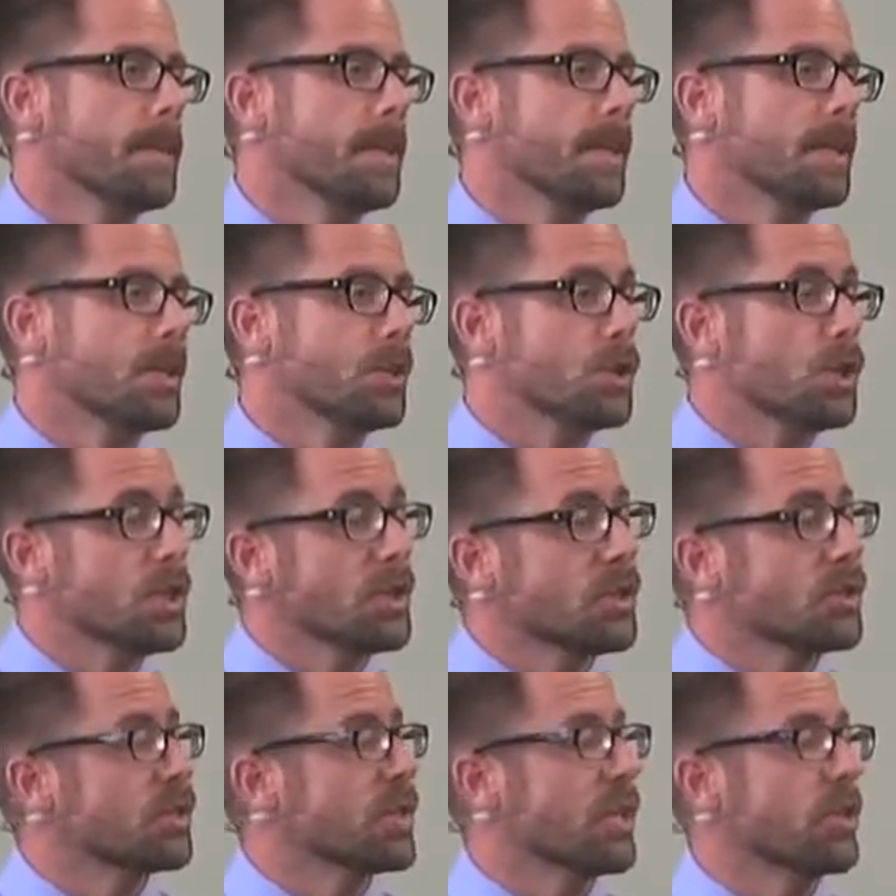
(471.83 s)
And
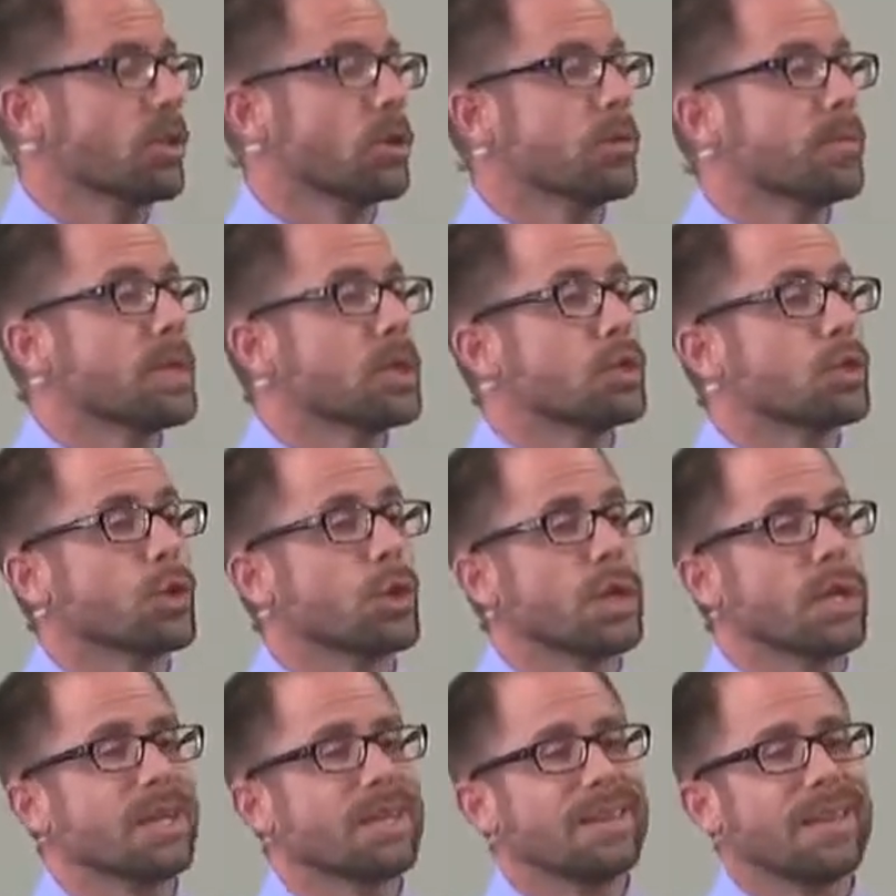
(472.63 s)
Jesus said they're to be
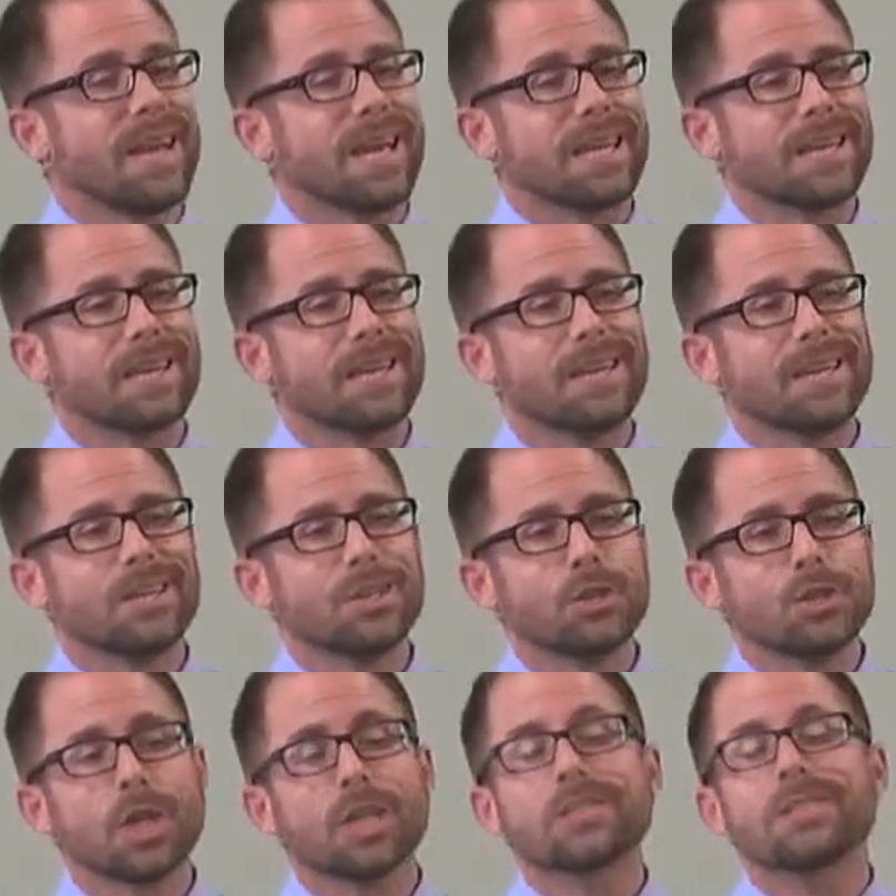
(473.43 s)
treated like
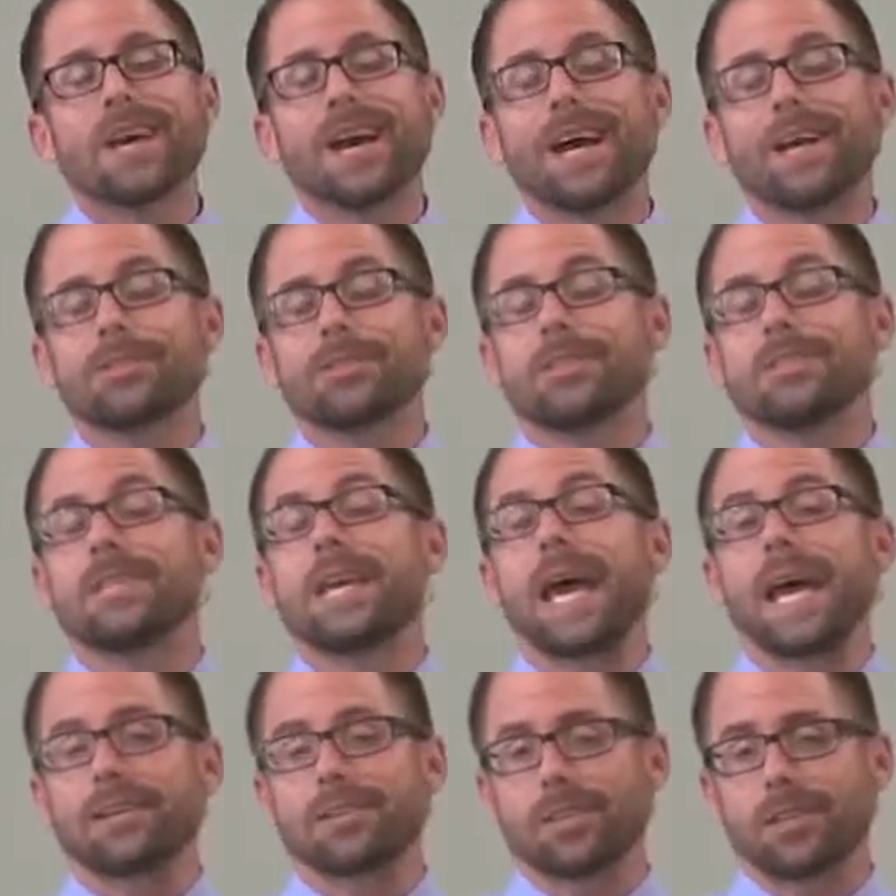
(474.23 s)
Gentiles and
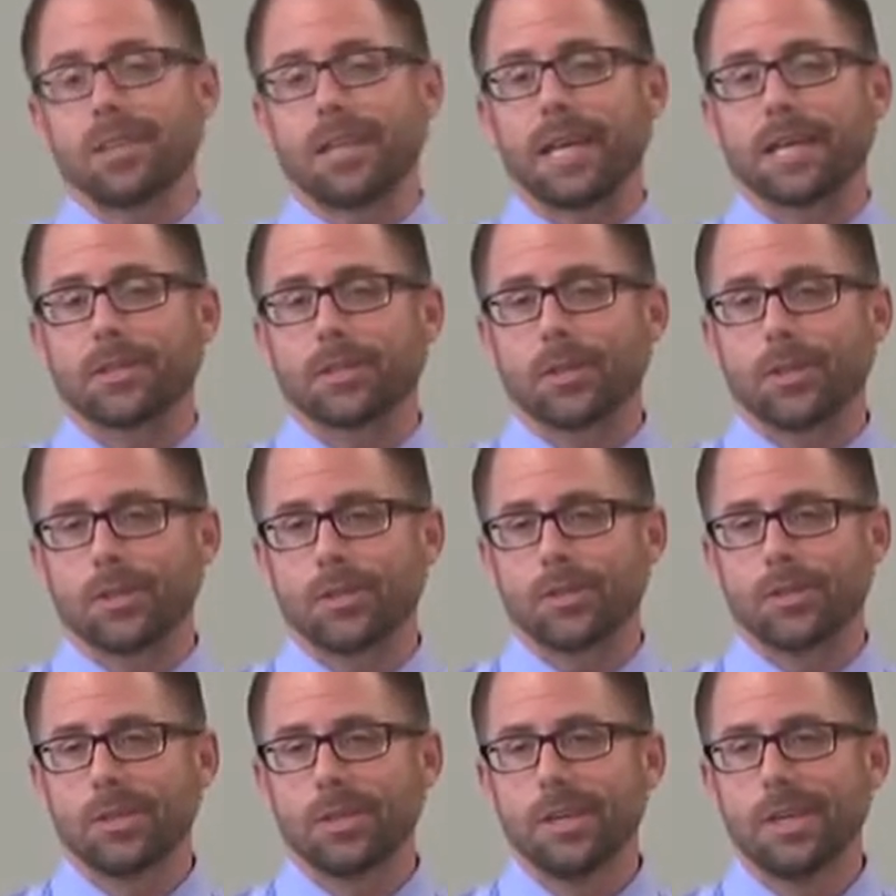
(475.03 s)
tax
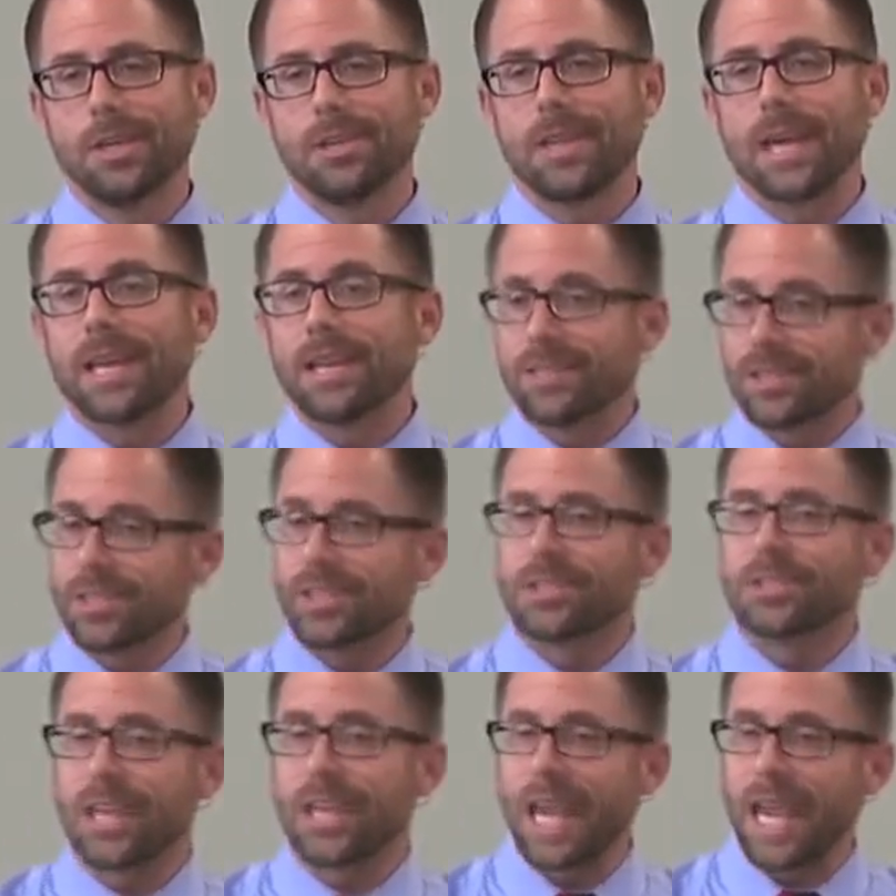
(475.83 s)
collectors. That is to
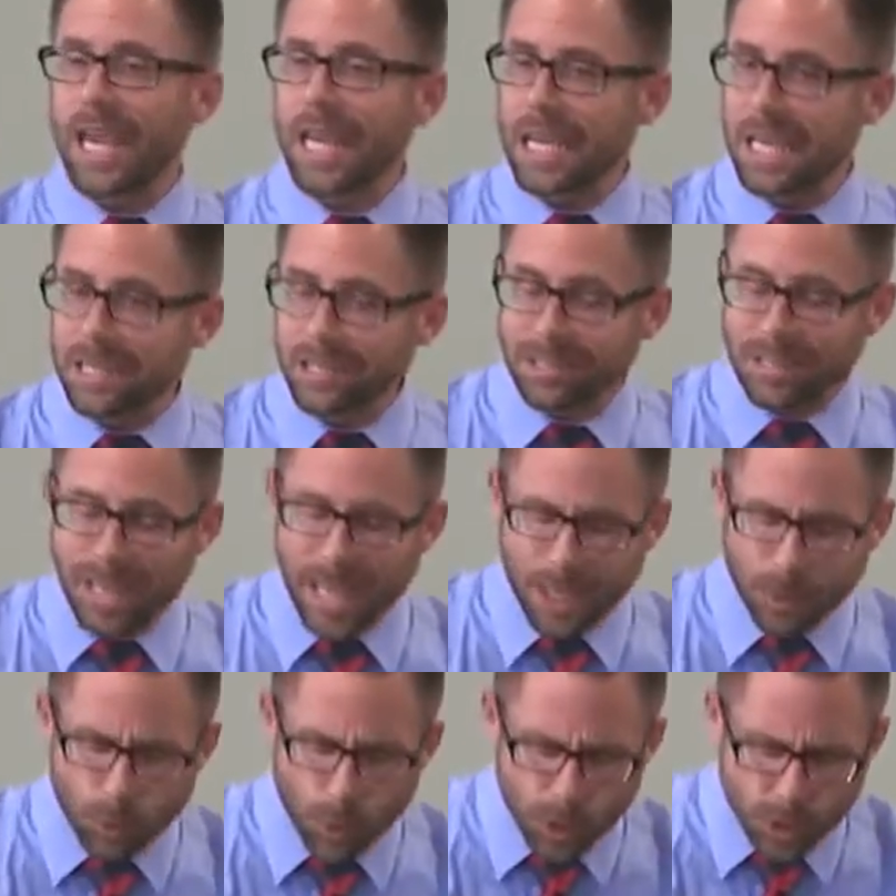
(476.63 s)
say, in his
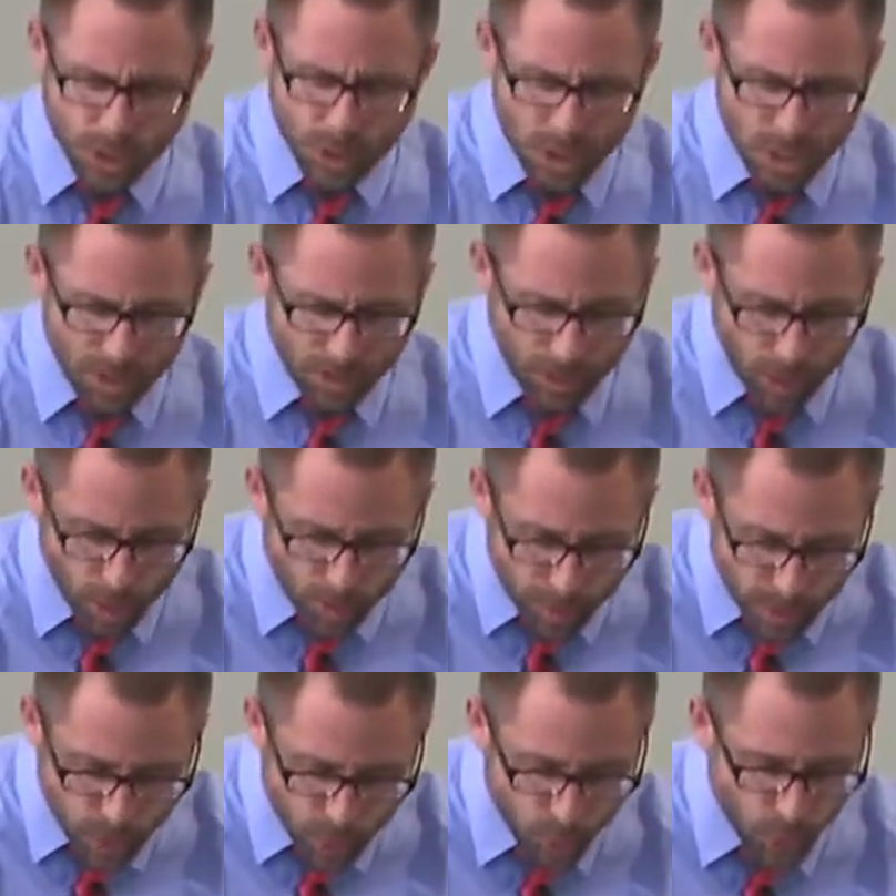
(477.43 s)
language, they're to
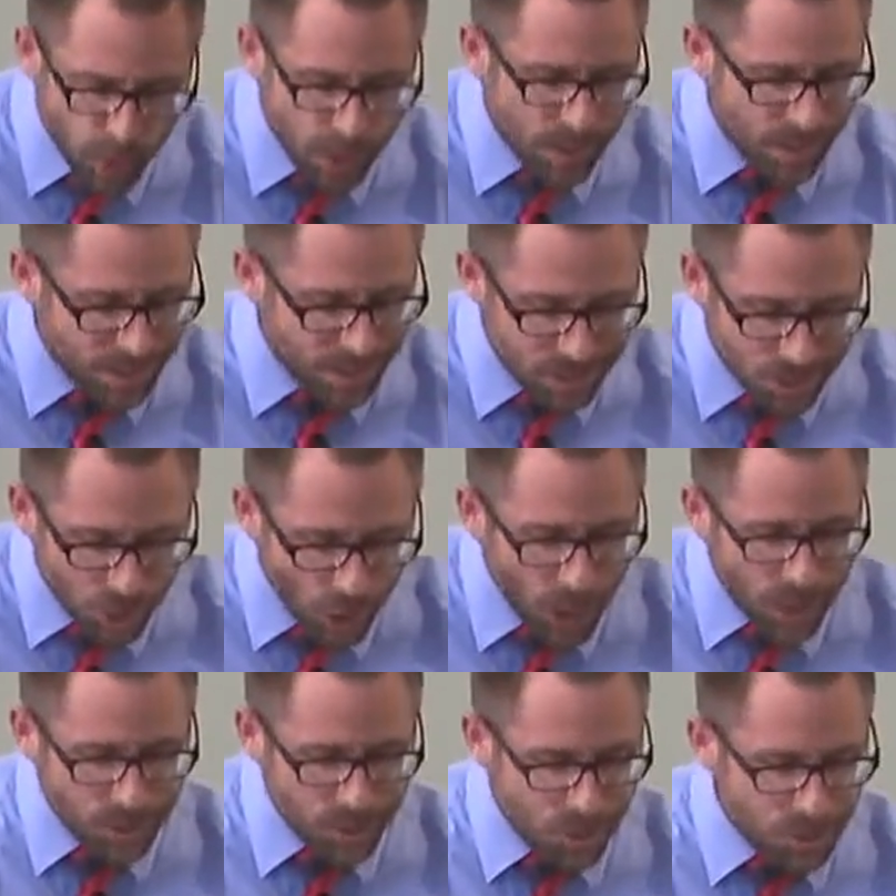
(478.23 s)
be treated as
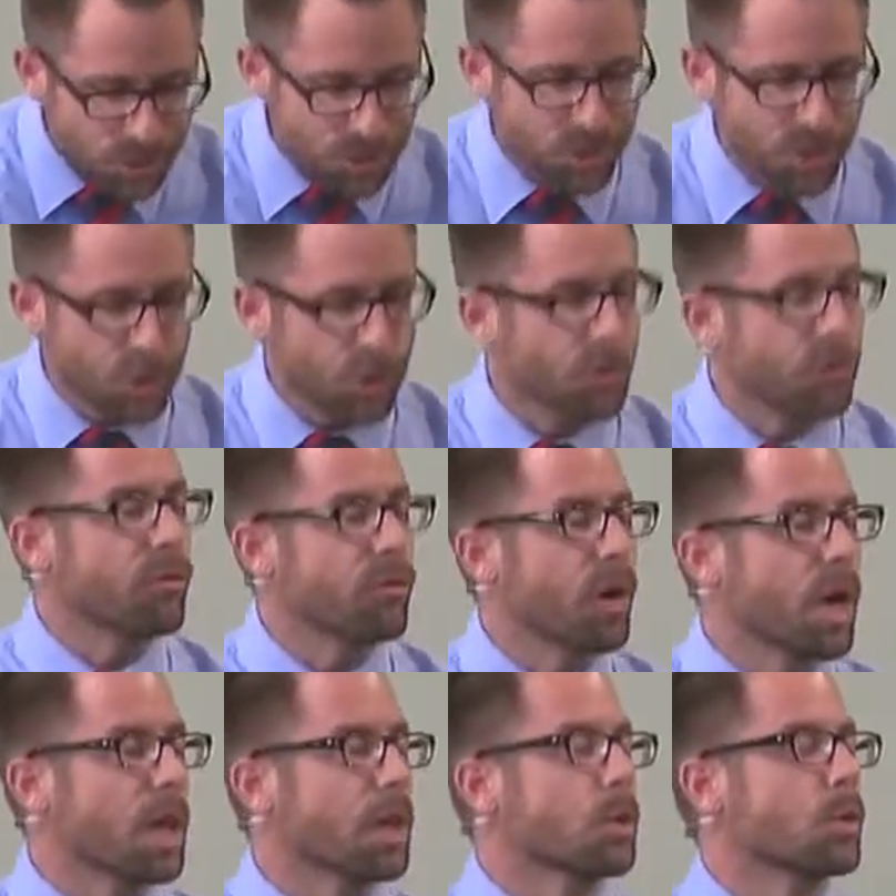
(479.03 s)
not sincere
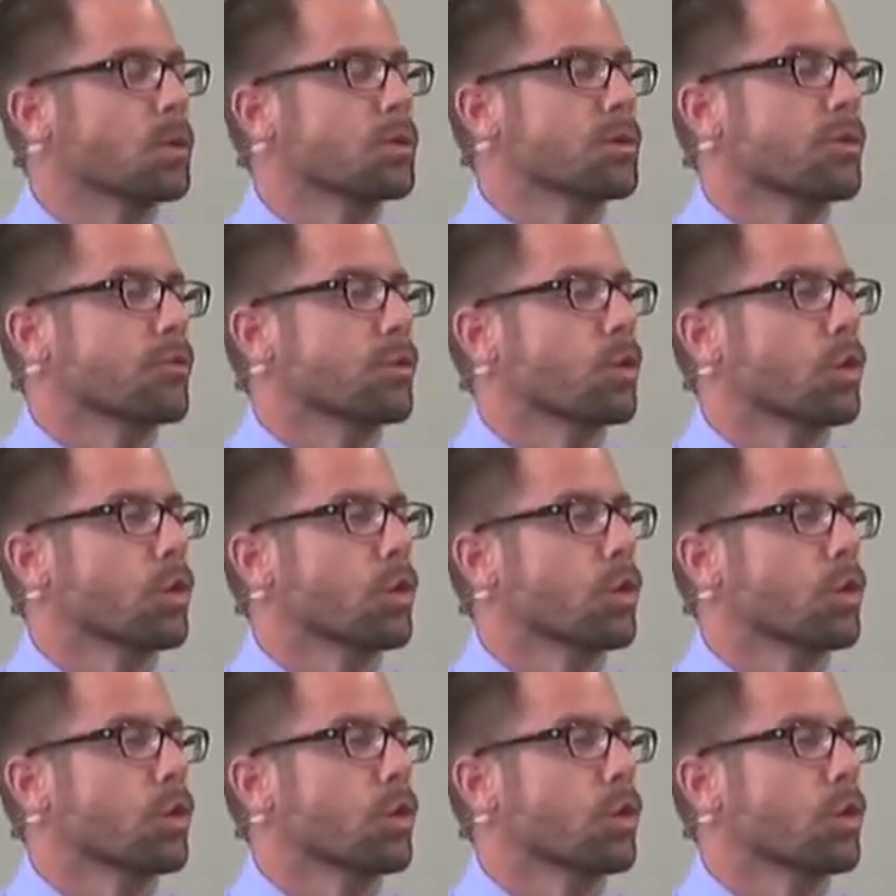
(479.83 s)
followers of